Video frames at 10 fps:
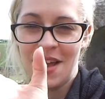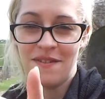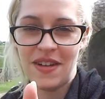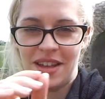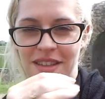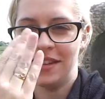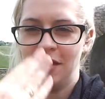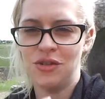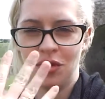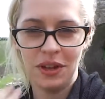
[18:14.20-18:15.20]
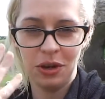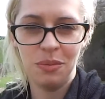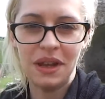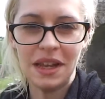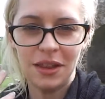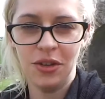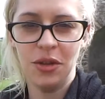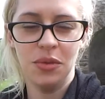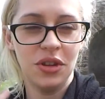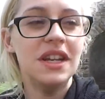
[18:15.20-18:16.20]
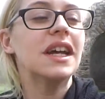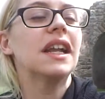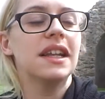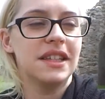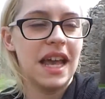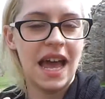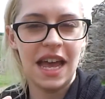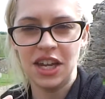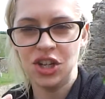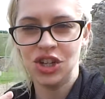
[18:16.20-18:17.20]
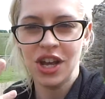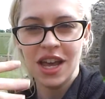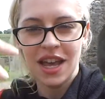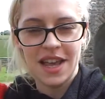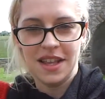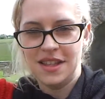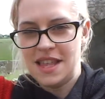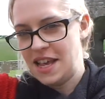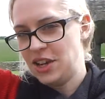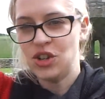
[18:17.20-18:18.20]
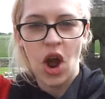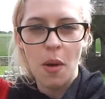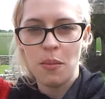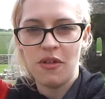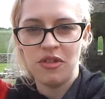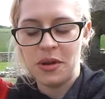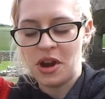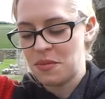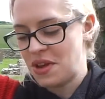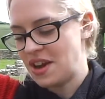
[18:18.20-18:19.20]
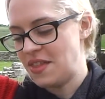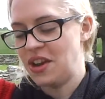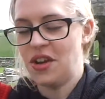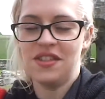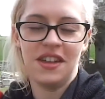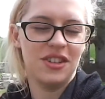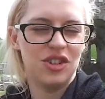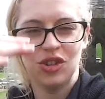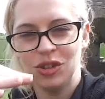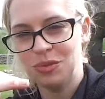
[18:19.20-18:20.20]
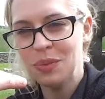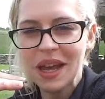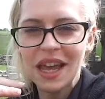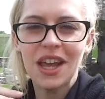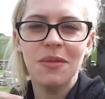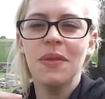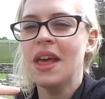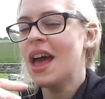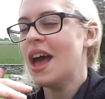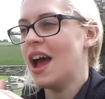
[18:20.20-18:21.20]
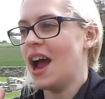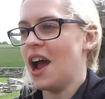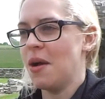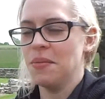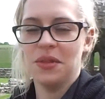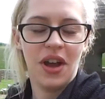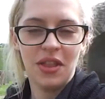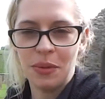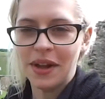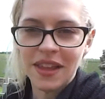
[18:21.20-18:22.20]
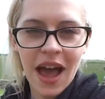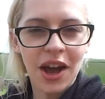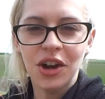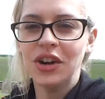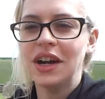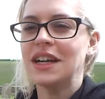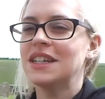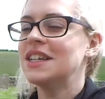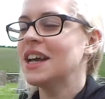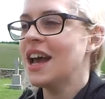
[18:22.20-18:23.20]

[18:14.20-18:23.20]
faces and then drawn little beards on them. So Nicolas Cage is the top of the pyramid, and then it goes down to Sean Bean, the guy that plays Hagrid,